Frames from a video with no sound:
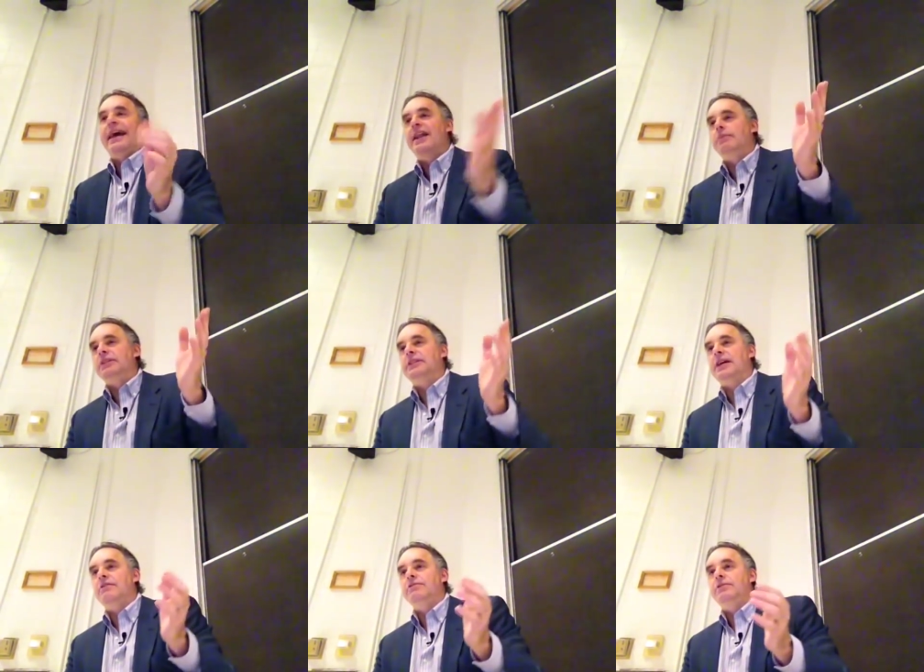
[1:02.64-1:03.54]
elements
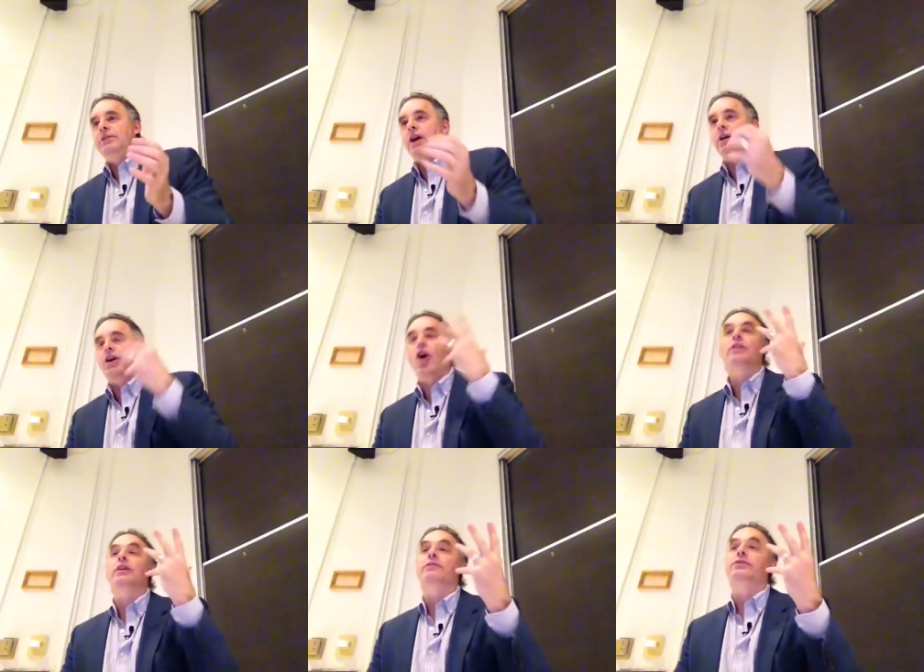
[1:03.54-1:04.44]
of our
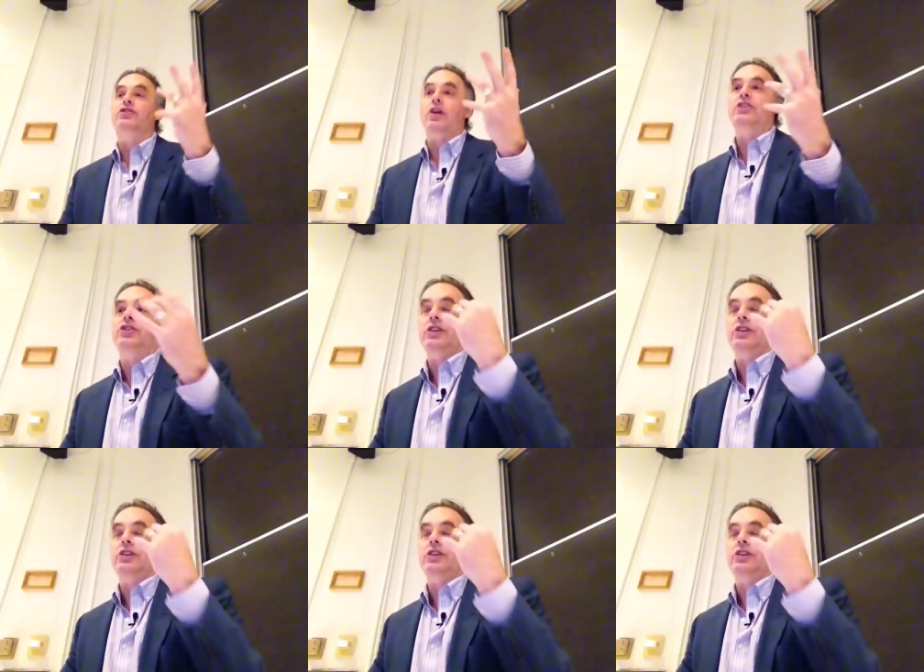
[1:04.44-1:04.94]
cognitive structure,